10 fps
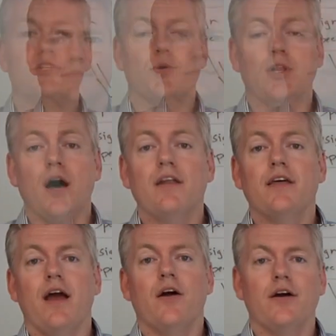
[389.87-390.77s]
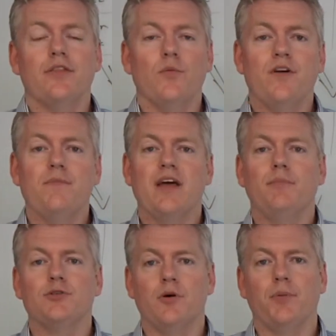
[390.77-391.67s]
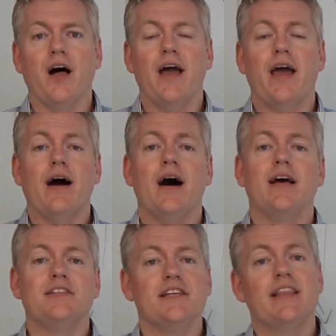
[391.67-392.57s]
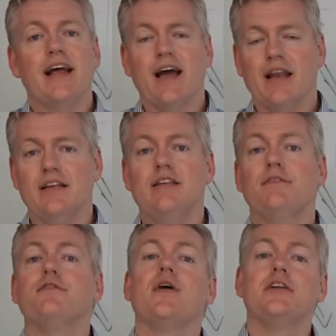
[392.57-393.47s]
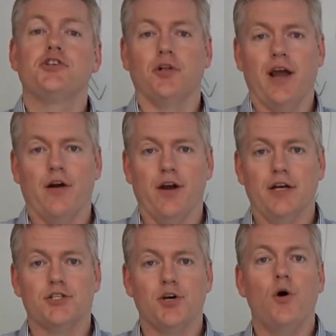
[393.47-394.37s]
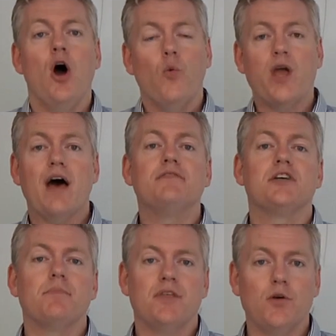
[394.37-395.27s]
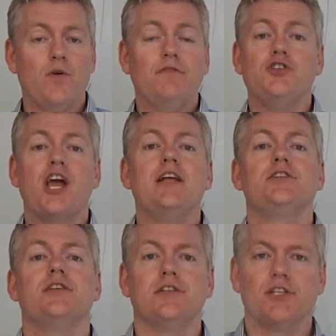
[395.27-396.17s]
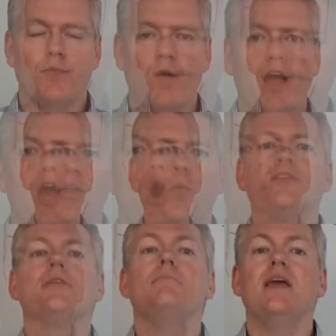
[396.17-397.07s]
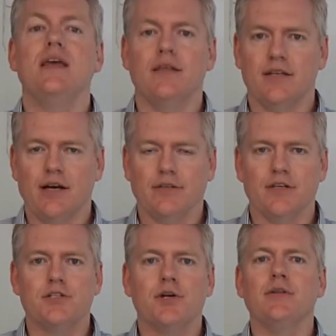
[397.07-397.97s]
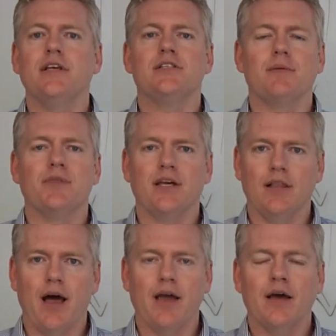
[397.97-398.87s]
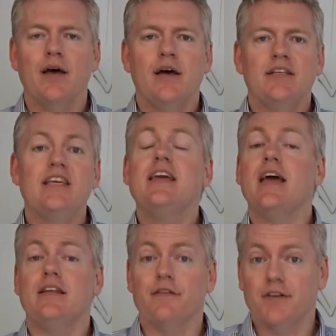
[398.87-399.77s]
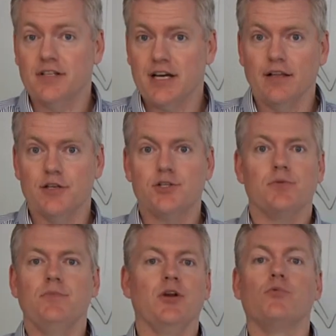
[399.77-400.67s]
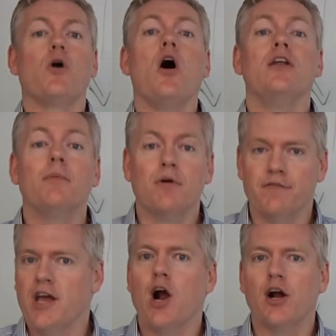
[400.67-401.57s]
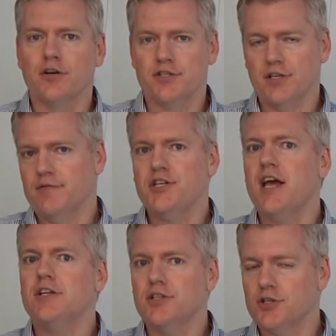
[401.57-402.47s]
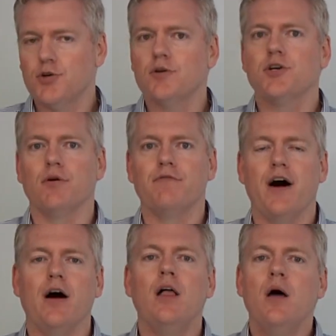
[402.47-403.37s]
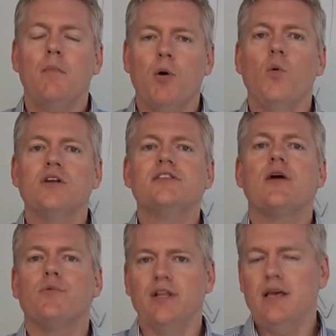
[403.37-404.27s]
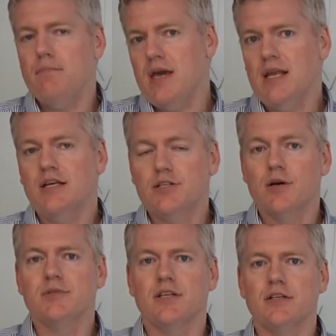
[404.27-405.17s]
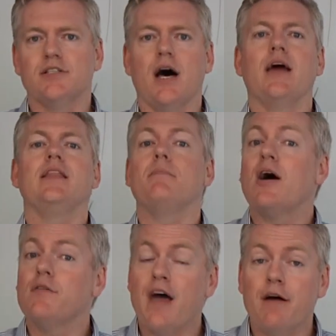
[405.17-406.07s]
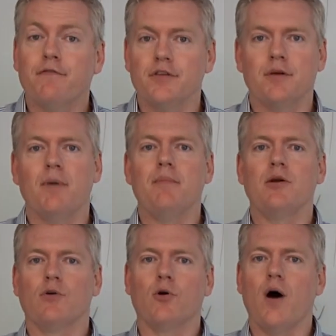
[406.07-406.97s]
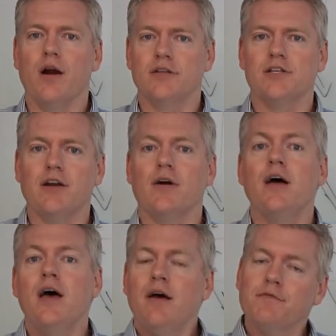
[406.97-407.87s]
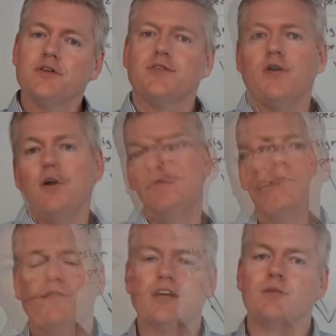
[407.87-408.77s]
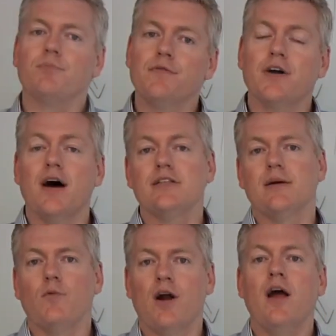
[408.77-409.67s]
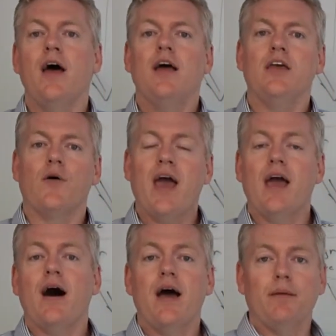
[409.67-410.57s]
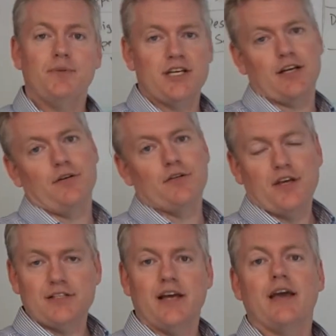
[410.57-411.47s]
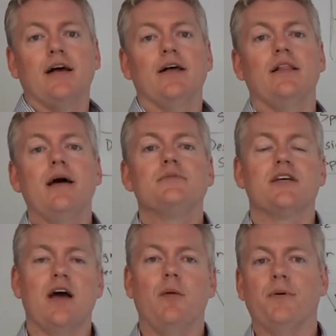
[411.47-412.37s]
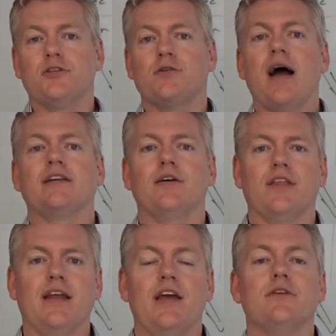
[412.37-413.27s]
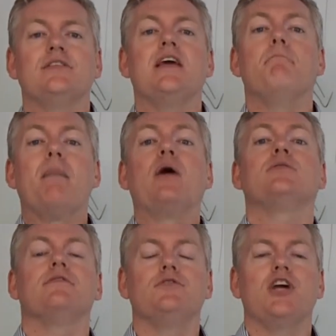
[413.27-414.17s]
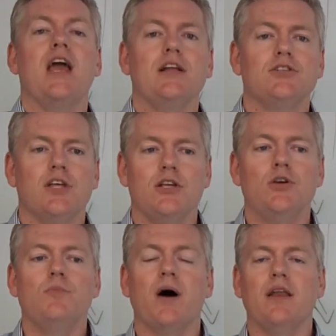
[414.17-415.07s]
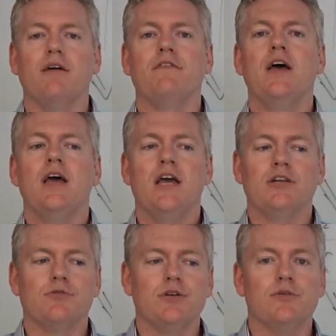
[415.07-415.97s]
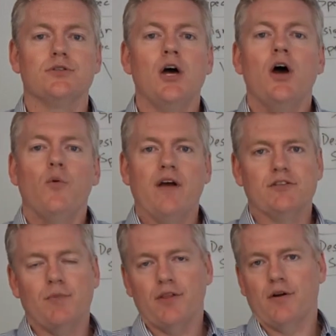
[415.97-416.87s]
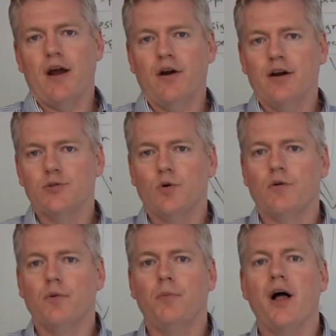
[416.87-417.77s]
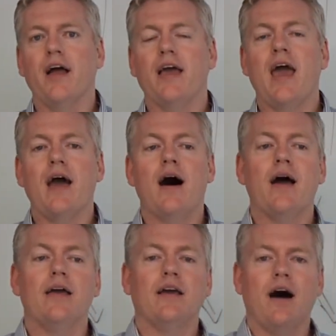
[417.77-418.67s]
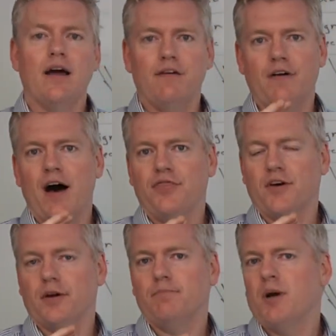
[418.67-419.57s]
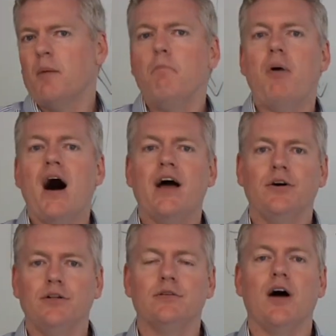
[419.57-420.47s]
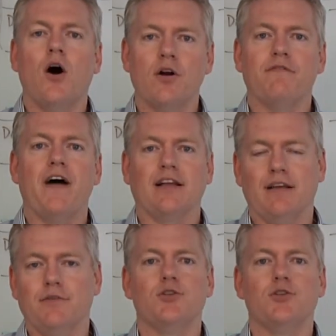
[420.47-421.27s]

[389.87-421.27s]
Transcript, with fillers: So a lot of the area that we've been able to apply AI is in that kind of differential area. So we have something, we've changed it in some way. What's the meaning of the delta? Certainly something like TKDiff can tell us, you know, raw number of characters that have changed in a source code file. But what does that really mean in terms of the design, the amount of effort that might be required, et cetera? First of all, we've got some proof of concept where, you know, AI and particular things like LLMs can help extract out of that. Here's the amount of change that you might have introduced. We have some other areas where we're applying AI kind of at the compiled artifact level.